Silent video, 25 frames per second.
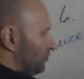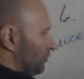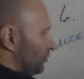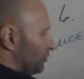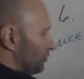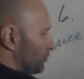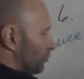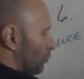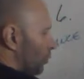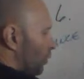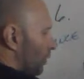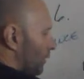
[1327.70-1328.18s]

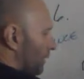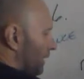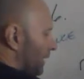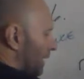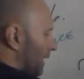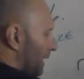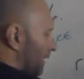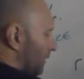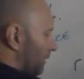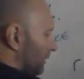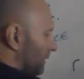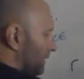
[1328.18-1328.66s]
just one
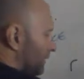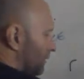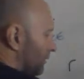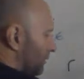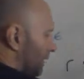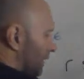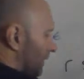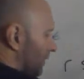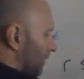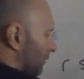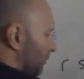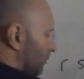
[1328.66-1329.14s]
R here
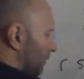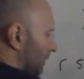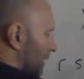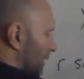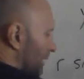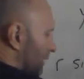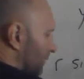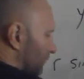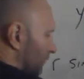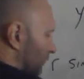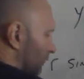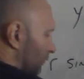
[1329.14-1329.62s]
on the
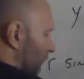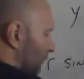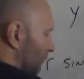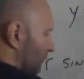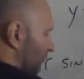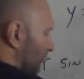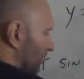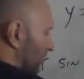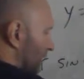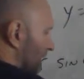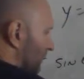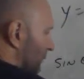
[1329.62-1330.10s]
right. So
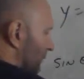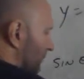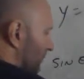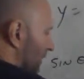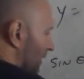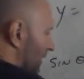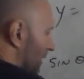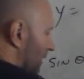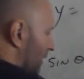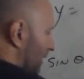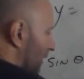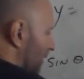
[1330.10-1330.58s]

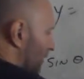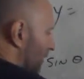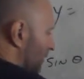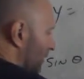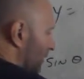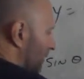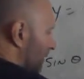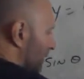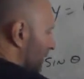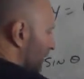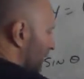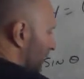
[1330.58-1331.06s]

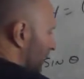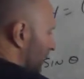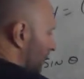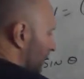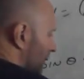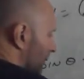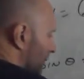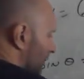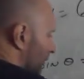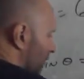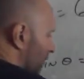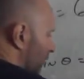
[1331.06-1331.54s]
6R
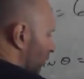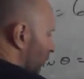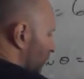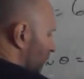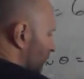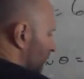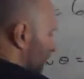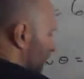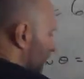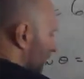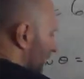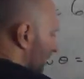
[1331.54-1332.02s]

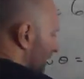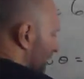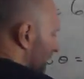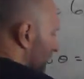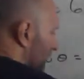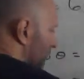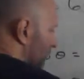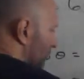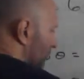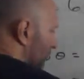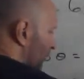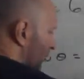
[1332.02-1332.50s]
cosine
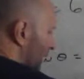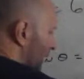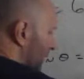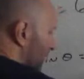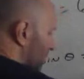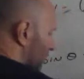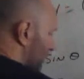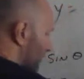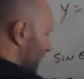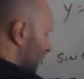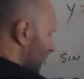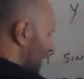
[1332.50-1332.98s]

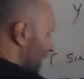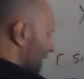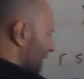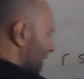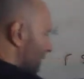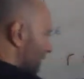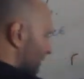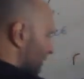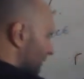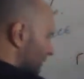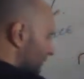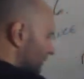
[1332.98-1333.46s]
squared
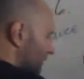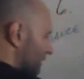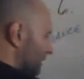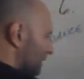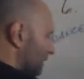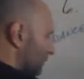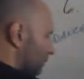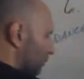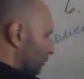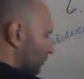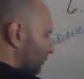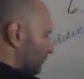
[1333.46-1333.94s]
theta is
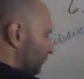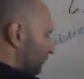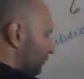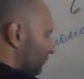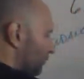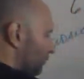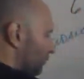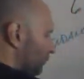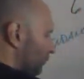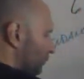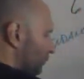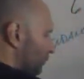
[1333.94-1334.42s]
equal
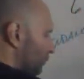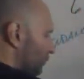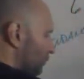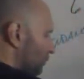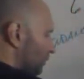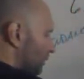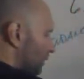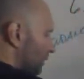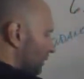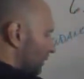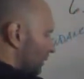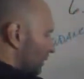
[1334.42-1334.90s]

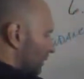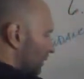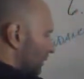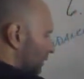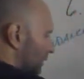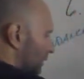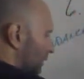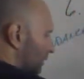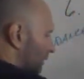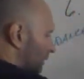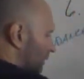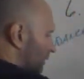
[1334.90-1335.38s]
to
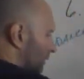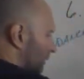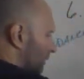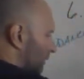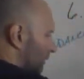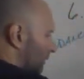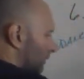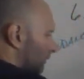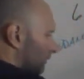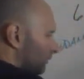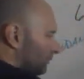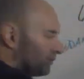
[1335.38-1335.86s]

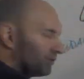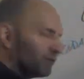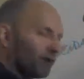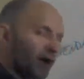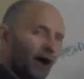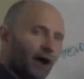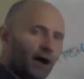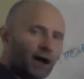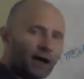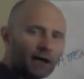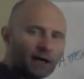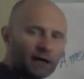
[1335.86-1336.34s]

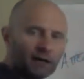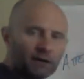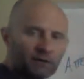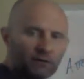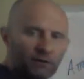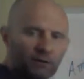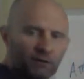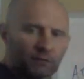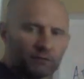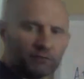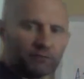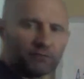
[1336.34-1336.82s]
sine
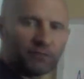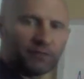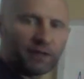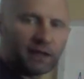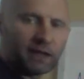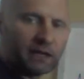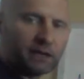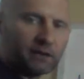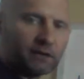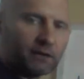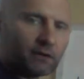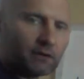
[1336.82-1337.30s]
of
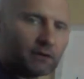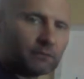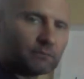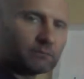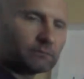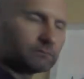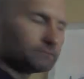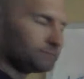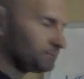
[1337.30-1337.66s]
theta.